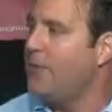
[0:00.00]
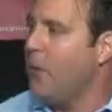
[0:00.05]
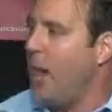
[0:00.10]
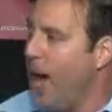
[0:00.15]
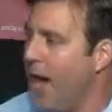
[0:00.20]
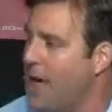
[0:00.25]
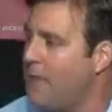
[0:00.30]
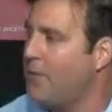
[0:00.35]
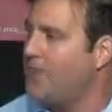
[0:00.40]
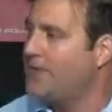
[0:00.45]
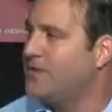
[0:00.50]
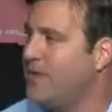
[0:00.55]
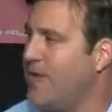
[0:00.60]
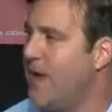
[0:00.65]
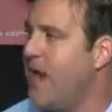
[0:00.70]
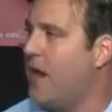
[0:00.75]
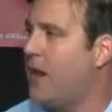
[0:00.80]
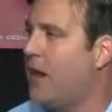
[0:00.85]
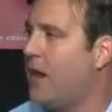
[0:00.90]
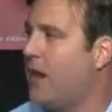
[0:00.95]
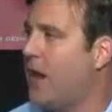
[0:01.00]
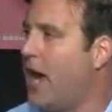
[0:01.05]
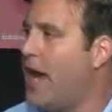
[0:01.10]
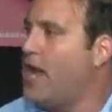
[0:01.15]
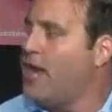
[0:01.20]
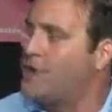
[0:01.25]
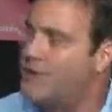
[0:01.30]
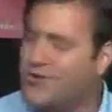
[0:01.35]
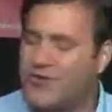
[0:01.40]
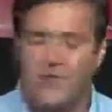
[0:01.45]
I was there. I
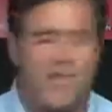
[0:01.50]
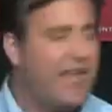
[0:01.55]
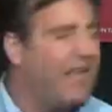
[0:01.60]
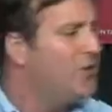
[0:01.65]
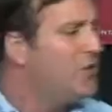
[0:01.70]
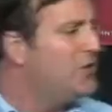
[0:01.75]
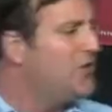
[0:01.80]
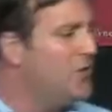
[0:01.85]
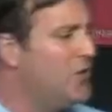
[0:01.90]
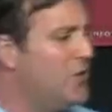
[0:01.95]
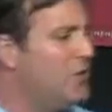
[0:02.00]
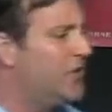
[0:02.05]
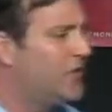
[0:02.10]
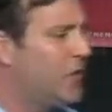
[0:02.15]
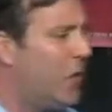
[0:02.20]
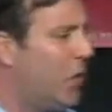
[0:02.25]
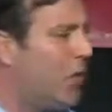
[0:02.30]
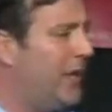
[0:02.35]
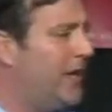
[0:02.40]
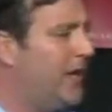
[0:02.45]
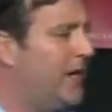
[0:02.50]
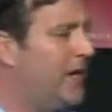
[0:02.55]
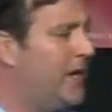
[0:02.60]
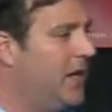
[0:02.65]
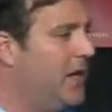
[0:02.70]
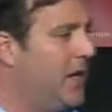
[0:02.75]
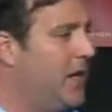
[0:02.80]
understand this news story.